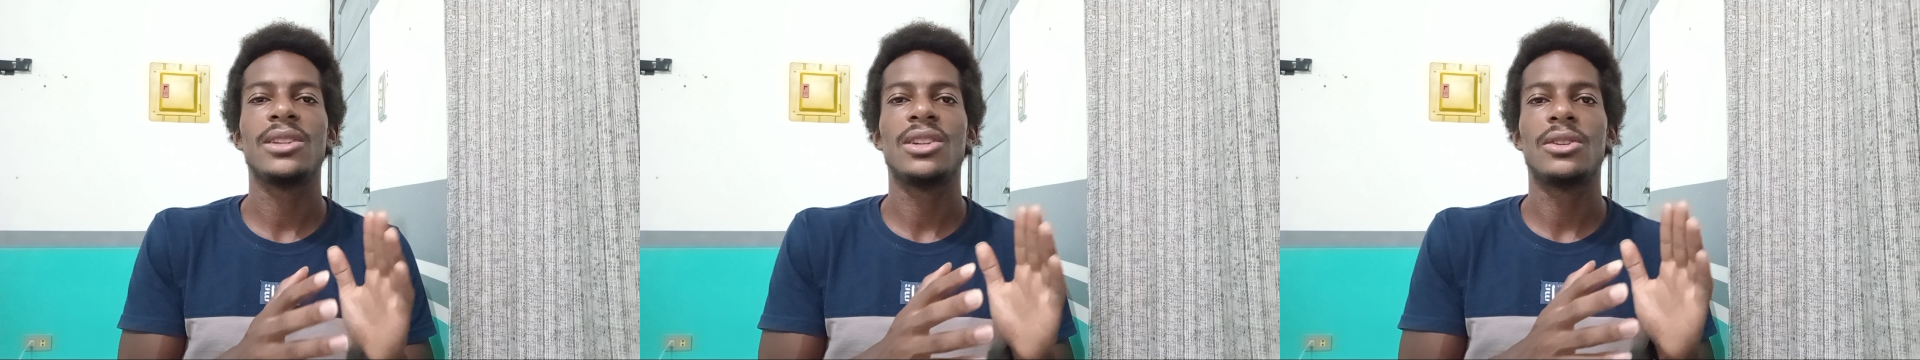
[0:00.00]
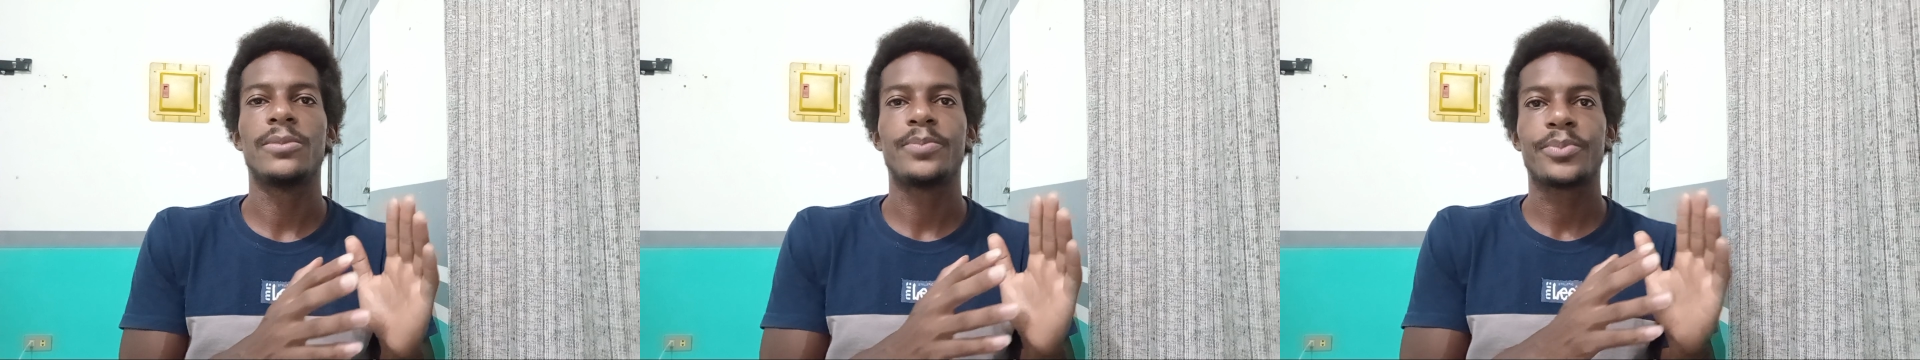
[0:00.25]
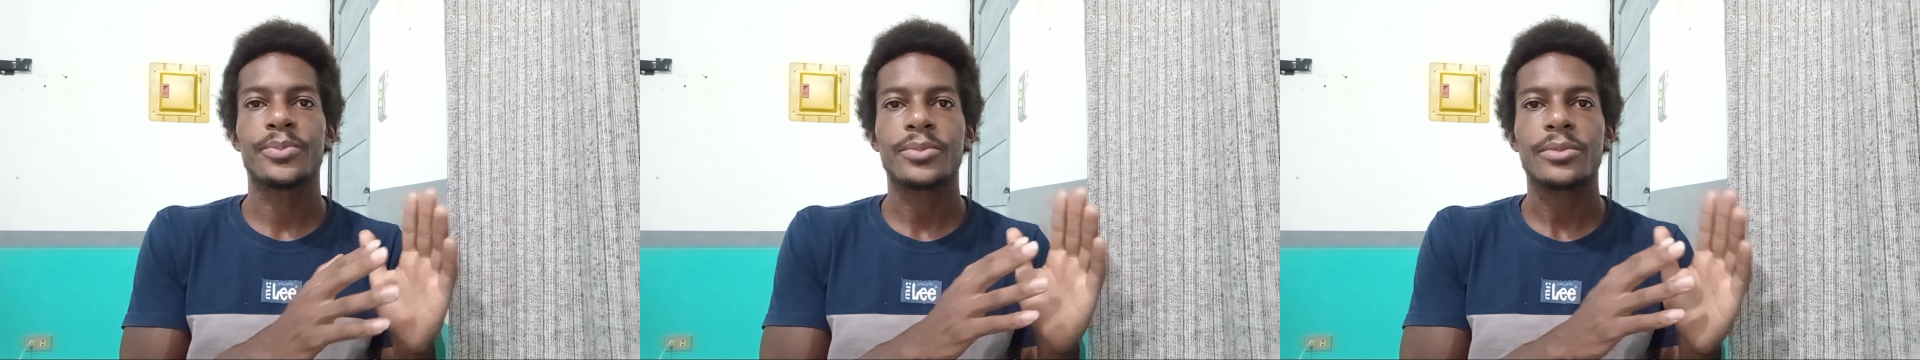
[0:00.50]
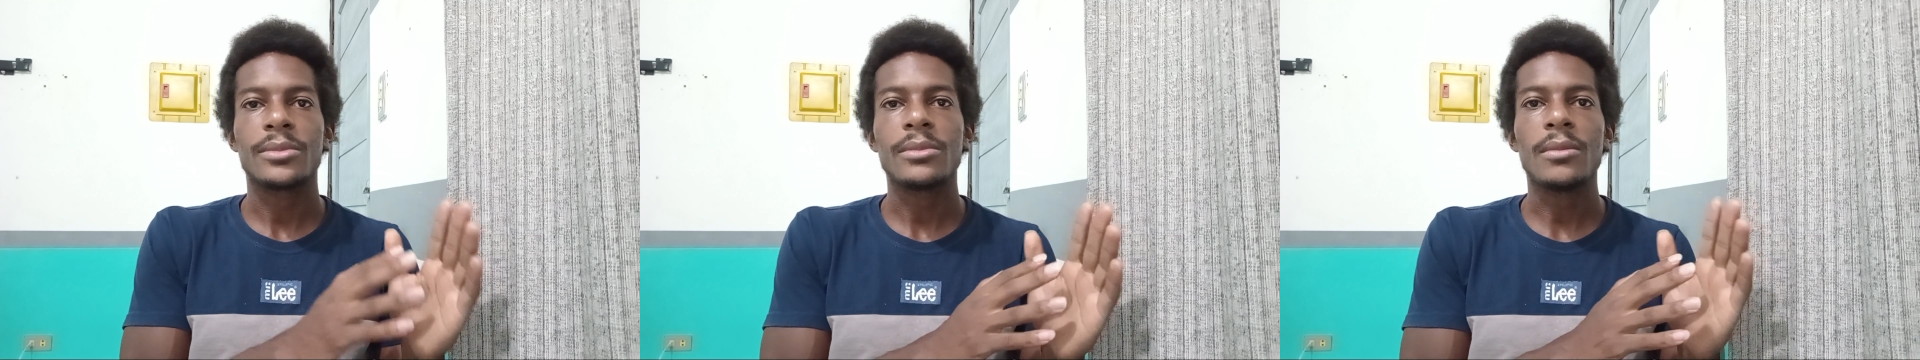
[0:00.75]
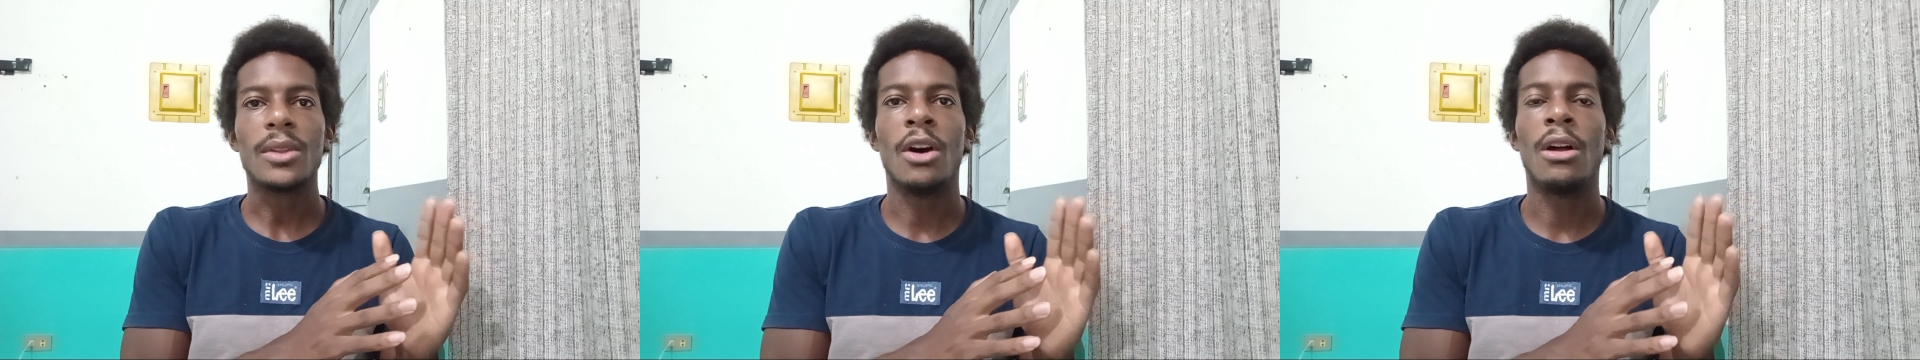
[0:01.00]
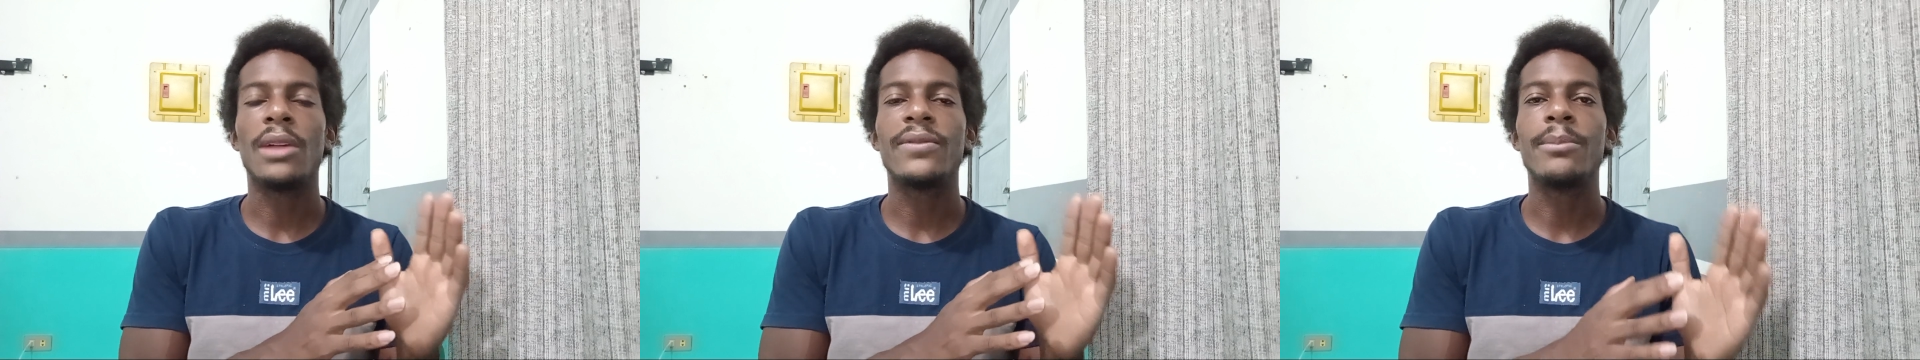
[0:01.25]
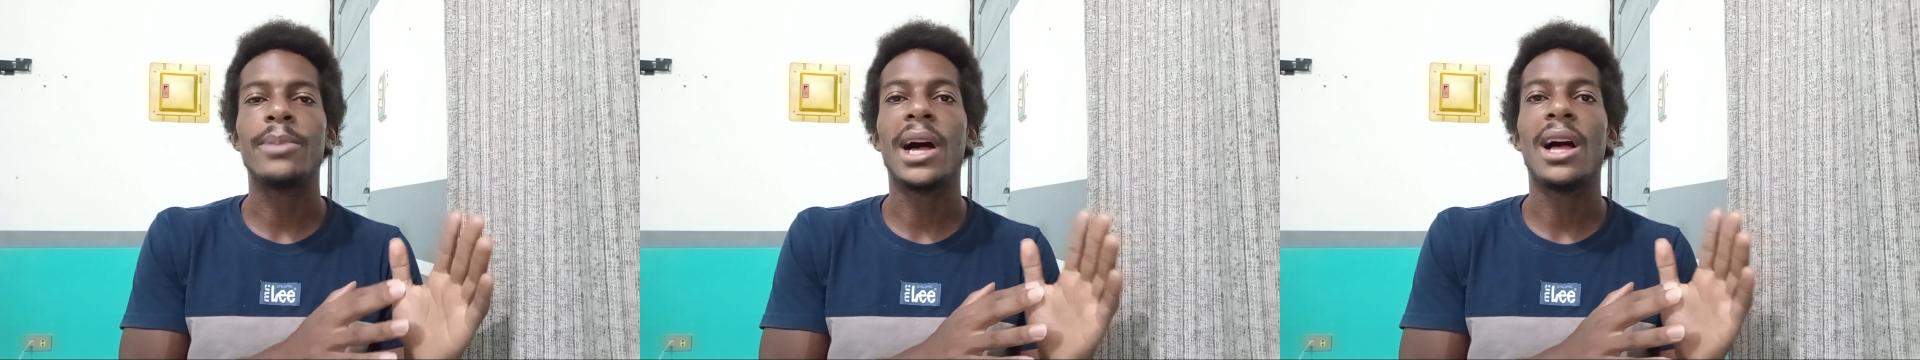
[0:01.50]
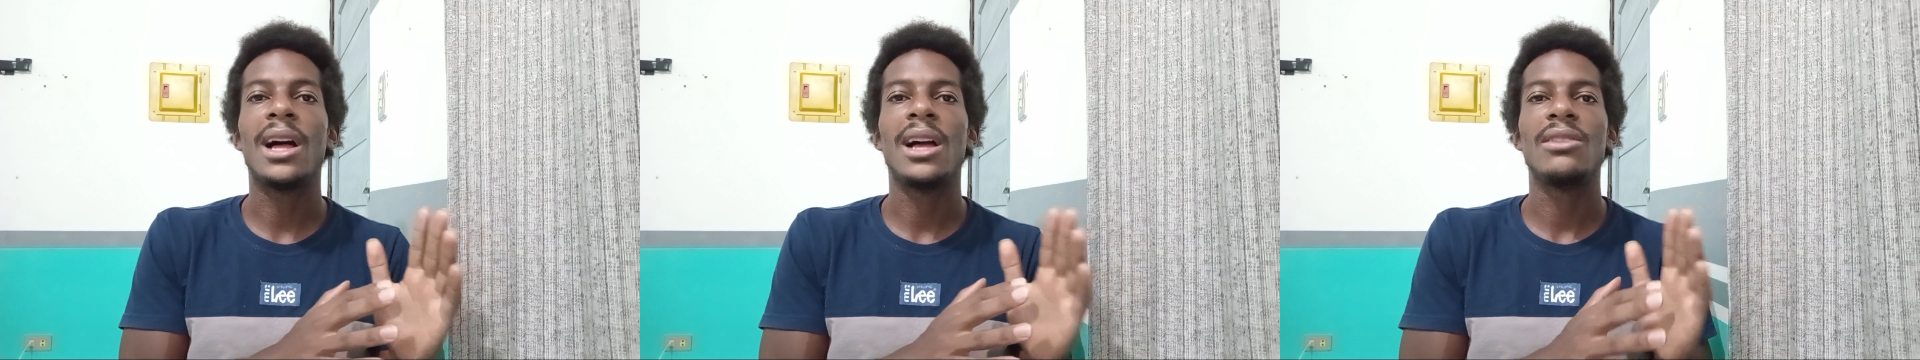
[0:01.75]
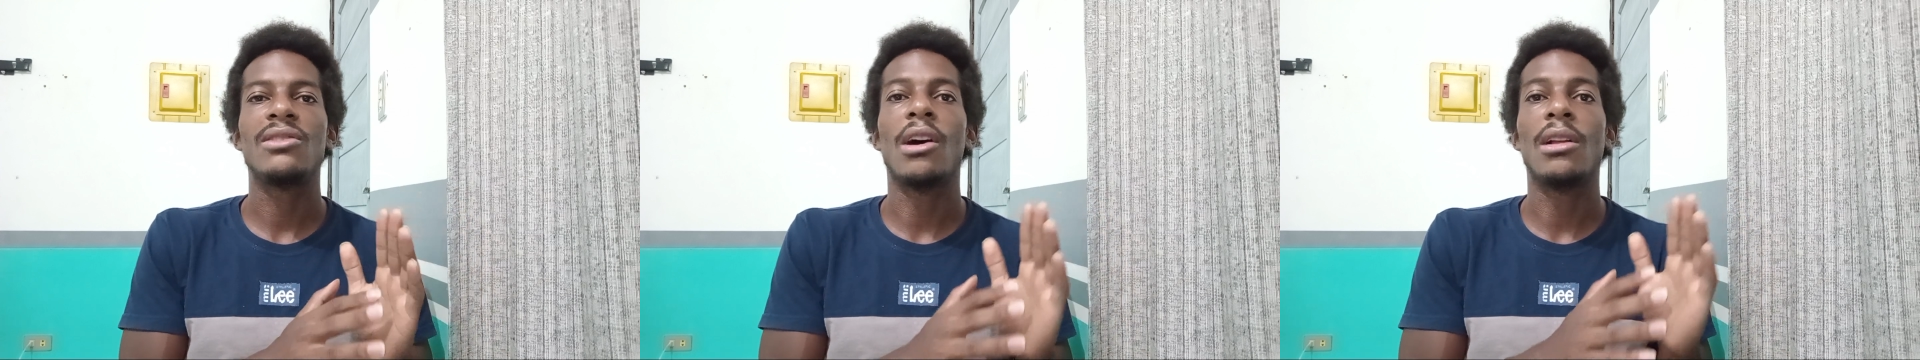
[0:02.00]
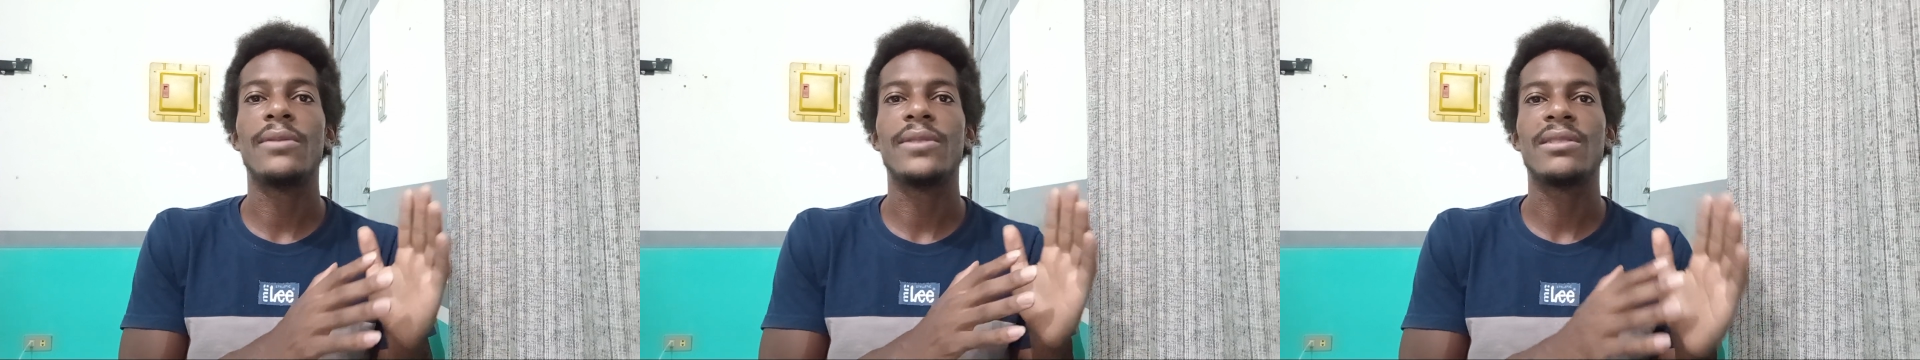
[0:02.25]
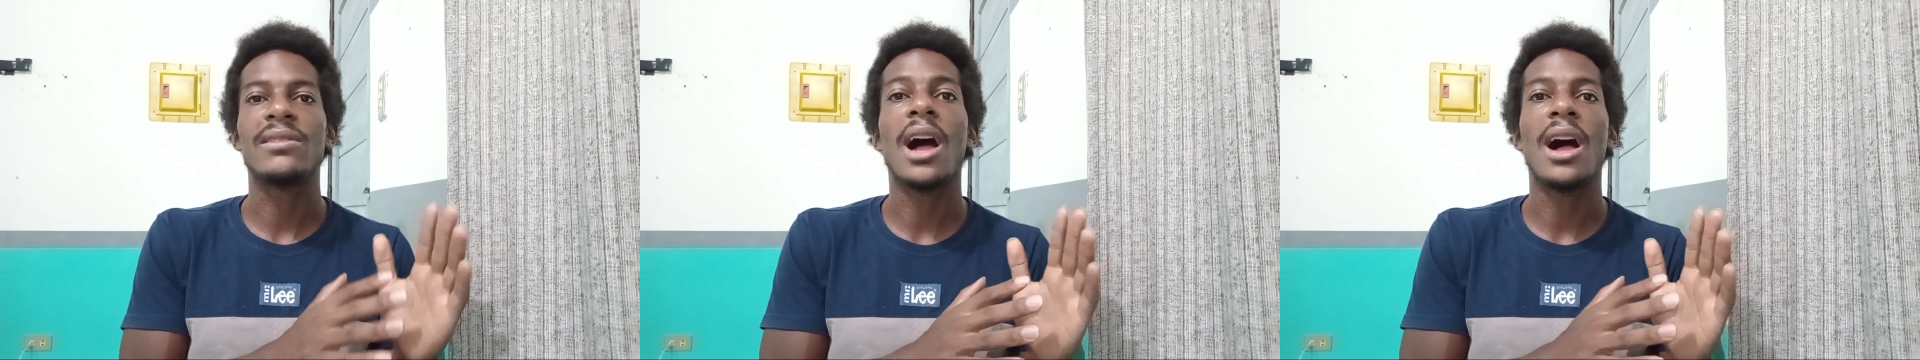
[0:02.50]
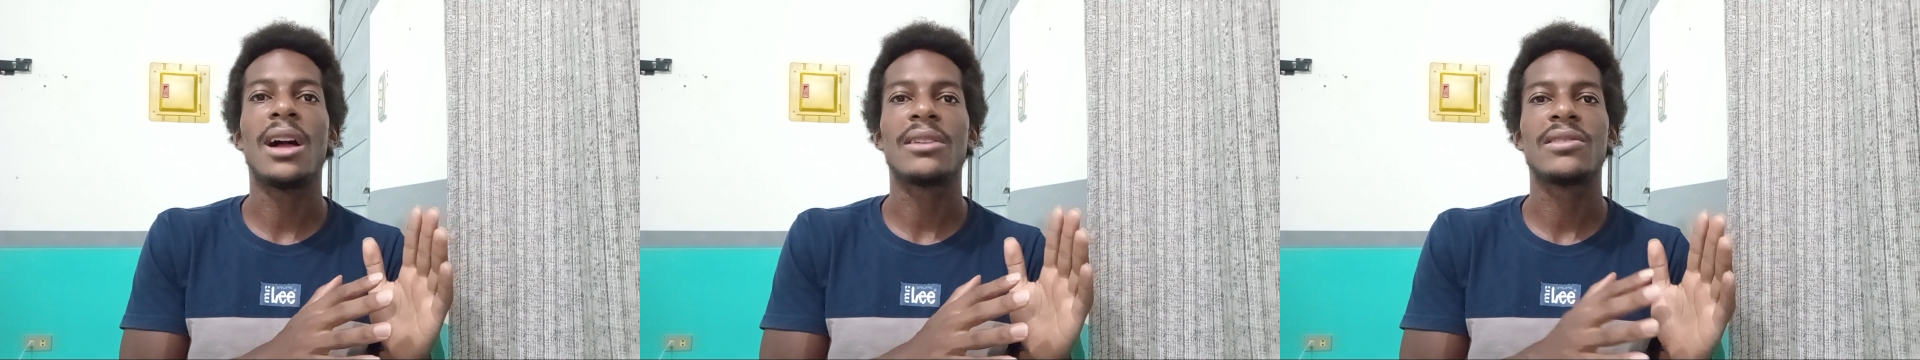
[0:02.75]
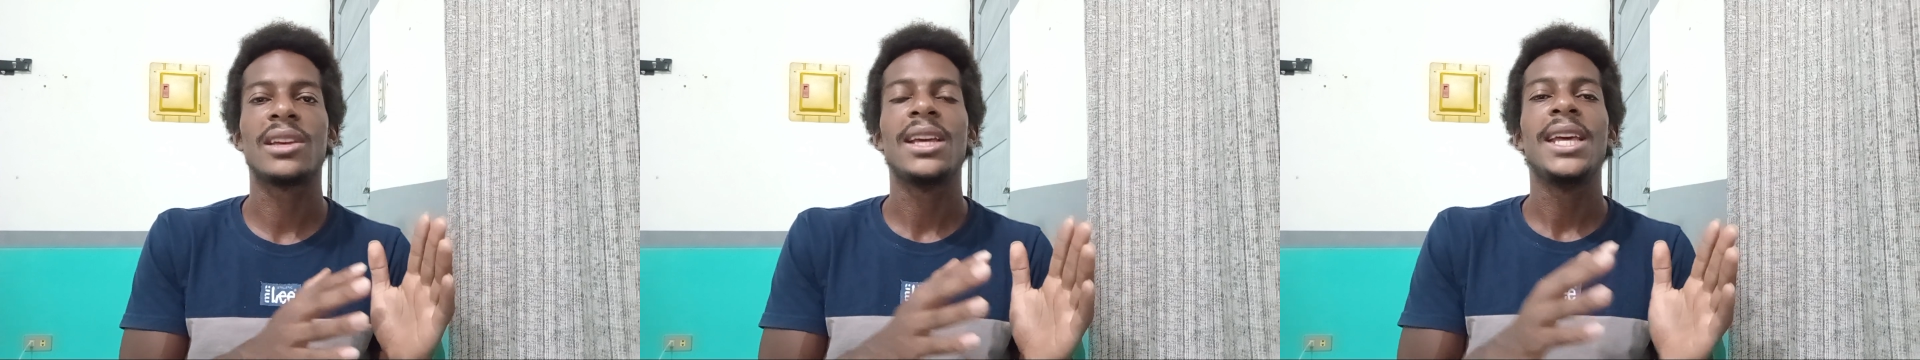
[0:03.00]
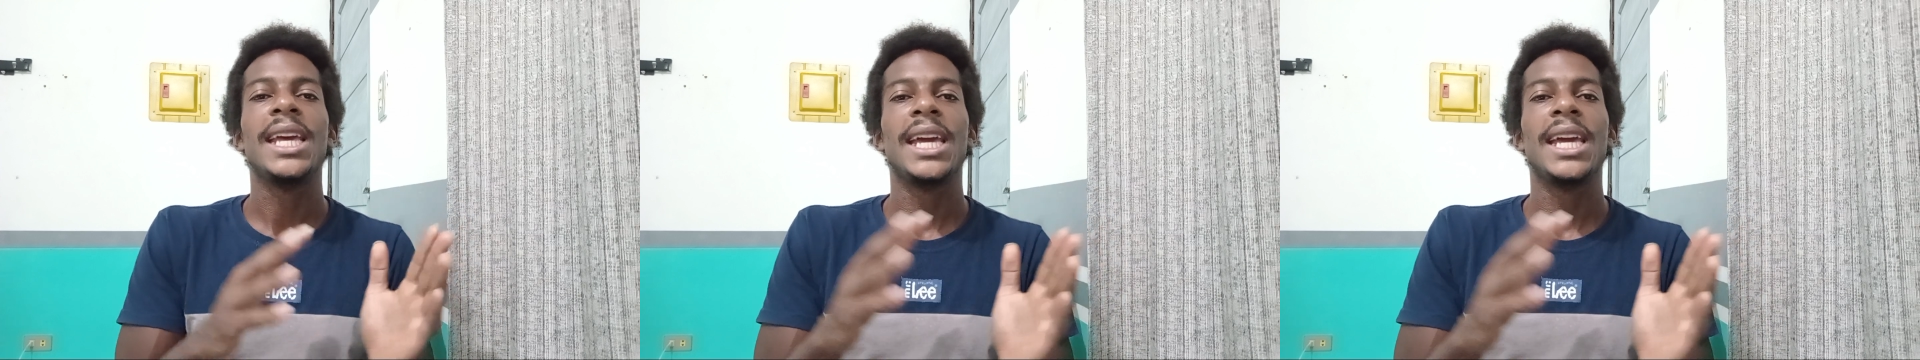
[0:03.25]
all of the bonds, all of the stocks,